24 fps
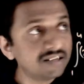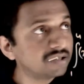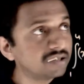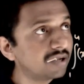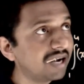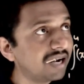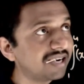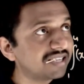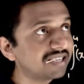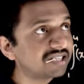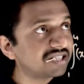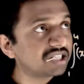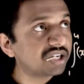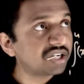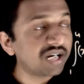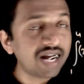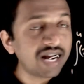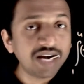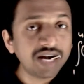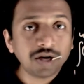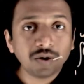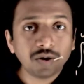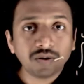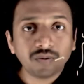So let us
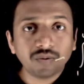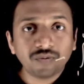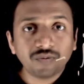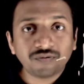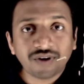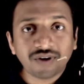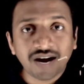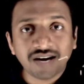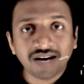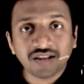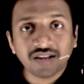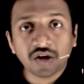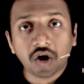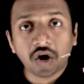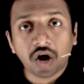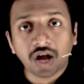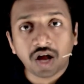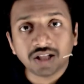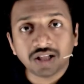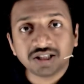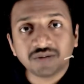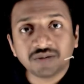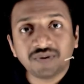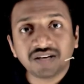try to find the
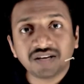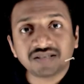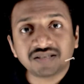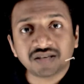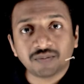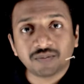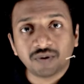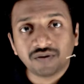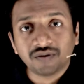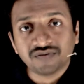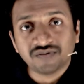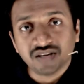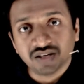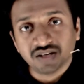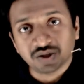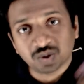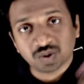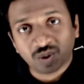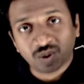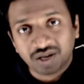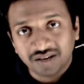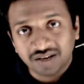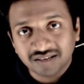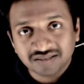algebraic sum of these
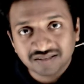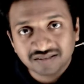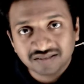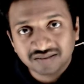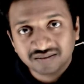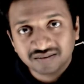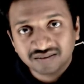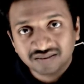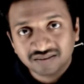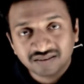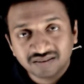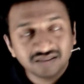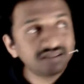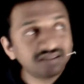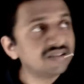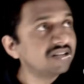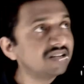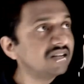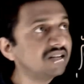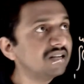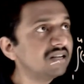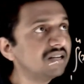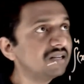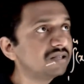two areas.
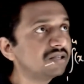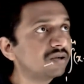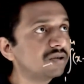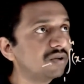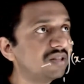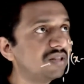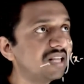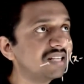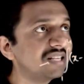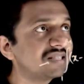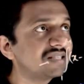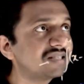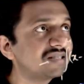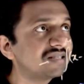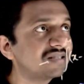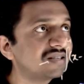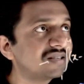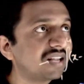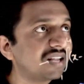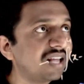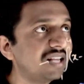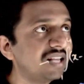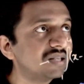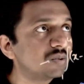So this
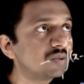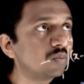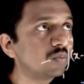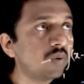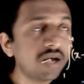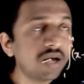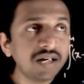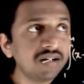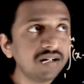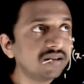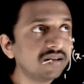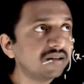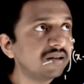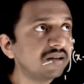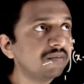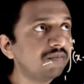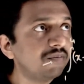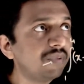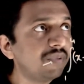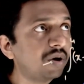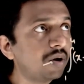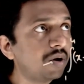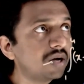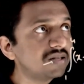is 1,
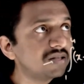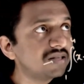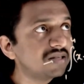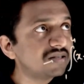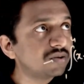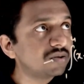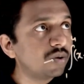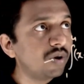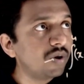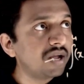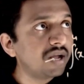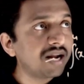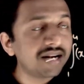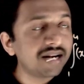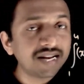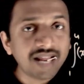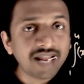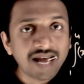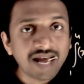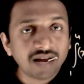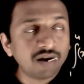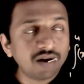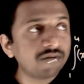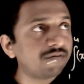because it's going at an
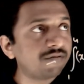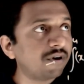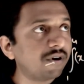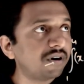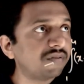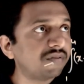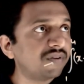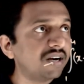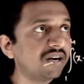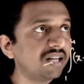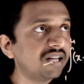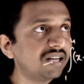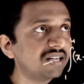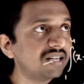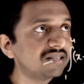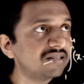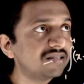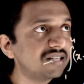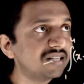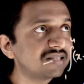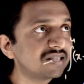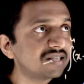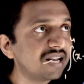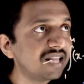angle of 45 degrees,
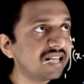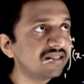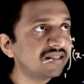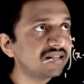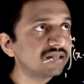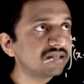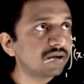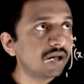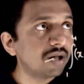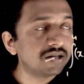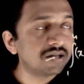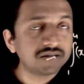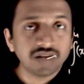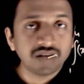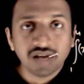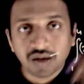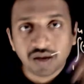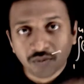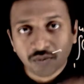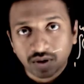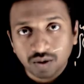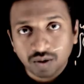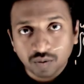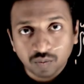this length is also
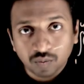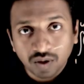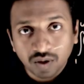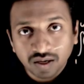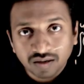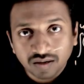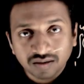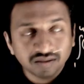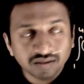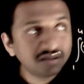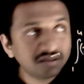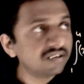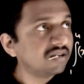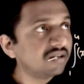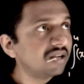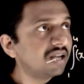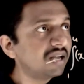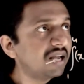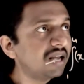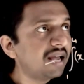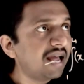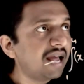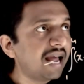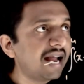equal to 1.
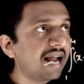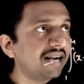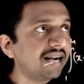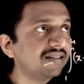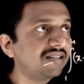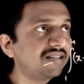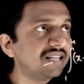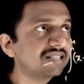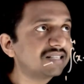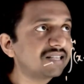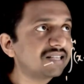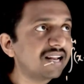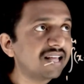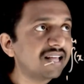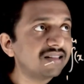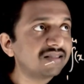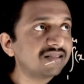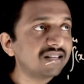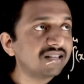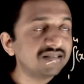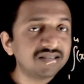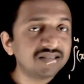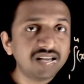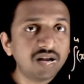And this
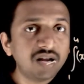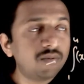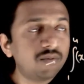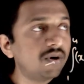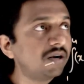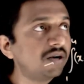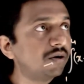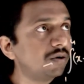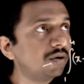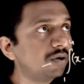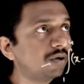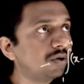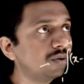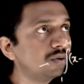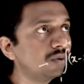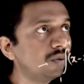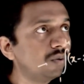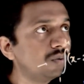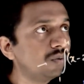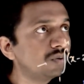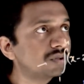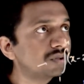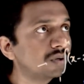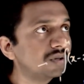length is equal to
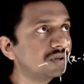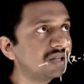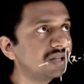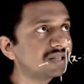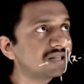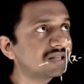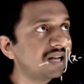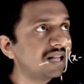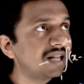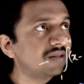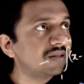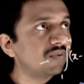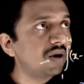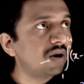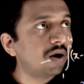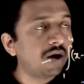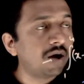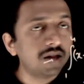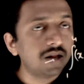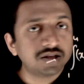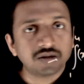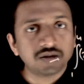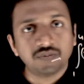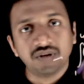2, so this length will
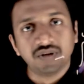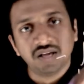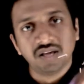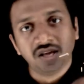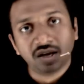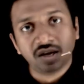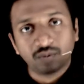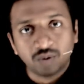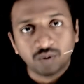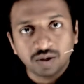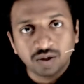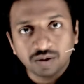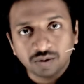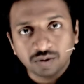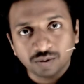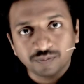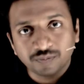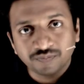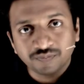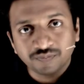also be equal to 2.